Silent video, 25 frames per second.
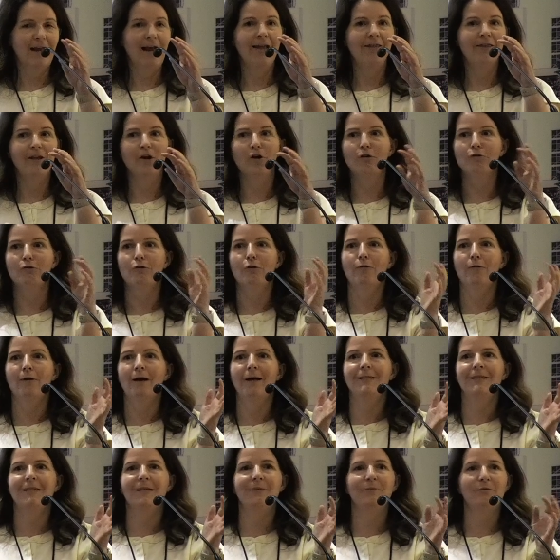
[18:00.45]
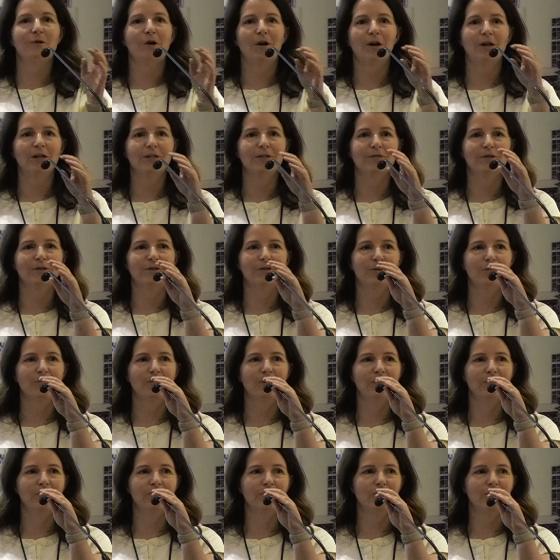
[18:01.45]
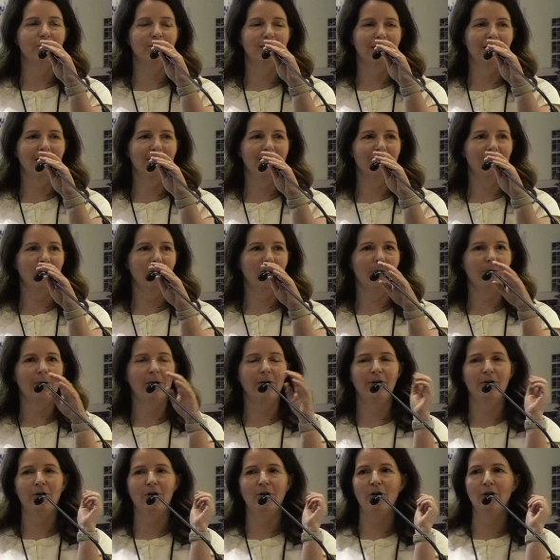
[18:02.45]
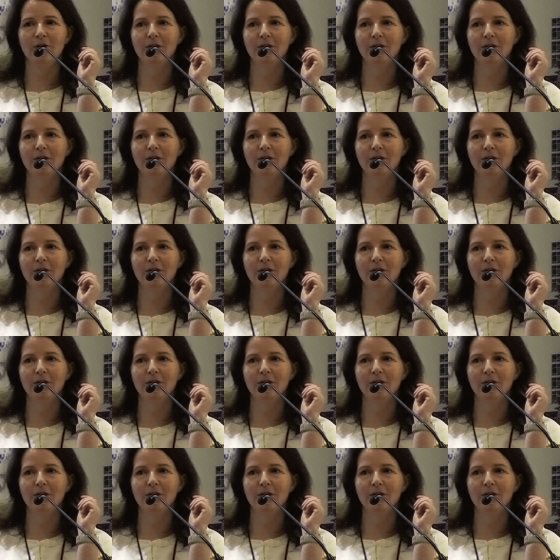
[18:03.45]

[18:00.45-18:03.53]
and there are no vaccine products for under 1-year-olds, and I talk about it all the